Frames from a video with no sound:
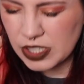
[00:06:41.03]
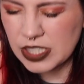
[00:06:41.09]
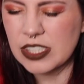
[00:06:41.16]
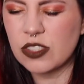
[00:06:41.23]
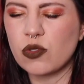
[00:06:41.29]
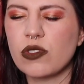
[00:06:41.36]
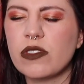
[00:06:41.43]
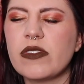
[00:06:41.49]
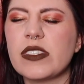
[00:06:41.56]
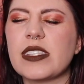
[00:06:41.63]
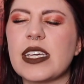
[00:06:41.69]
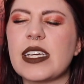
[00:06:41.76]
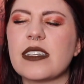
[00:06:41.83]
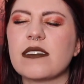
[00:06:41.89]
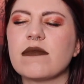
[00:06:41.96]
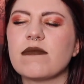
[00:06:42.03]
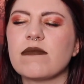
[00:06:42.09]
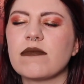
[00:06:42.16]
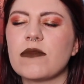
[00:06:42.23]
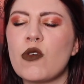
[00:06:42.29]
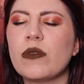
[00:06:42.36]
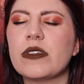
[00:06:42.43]
and he's sort of this like,
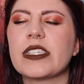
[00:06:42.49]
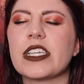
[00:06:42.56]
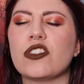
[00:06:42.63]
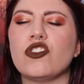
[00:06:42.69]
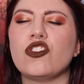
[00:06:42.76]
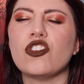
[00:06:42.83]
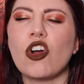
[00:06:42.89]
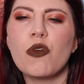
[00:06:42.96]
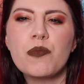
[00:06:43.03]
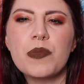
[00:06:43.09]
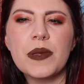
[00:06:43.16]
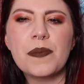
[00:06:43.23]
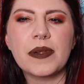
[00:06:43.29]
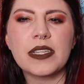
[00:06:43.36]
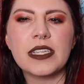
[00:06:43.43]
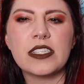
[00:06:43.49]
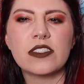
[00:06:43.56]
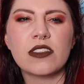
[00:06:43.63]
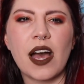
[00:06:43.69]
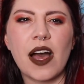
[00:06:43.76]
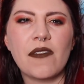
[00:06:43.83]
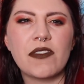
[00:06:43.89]
almost like dopey
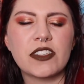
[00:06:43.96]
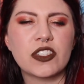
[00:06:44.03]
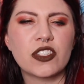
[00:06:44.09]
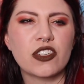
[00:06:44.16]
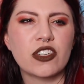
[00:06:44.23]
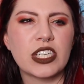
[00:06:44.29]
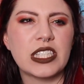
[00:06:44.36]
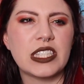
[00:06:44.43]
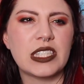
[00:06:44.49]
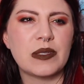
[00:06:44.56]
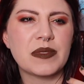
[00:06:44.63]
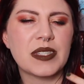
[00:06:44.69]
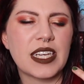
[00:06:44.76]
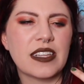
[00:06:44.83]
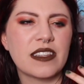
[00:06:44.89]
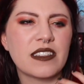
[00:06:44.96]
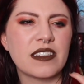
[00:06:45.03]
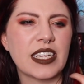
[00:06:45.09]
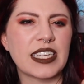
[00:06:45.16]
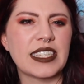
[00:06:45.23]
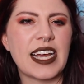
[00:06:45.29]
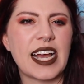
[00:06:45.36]
police officer. He seems like a little
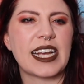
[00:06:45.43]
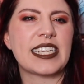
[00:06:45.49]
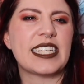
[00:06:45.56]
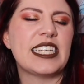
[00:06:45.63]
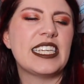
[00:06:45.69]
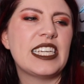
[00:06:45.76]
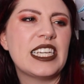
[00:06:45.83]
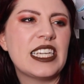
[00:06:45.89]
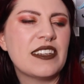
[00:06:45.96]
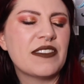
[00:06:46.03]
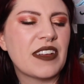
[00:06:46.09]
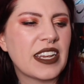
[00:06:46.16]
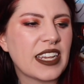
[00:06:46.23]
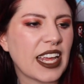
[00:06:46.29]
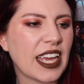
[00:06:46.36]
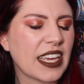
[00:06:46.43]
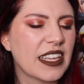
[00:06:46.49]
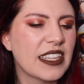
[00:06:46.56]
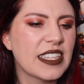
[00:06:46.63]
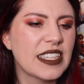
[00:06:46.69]
like naive and like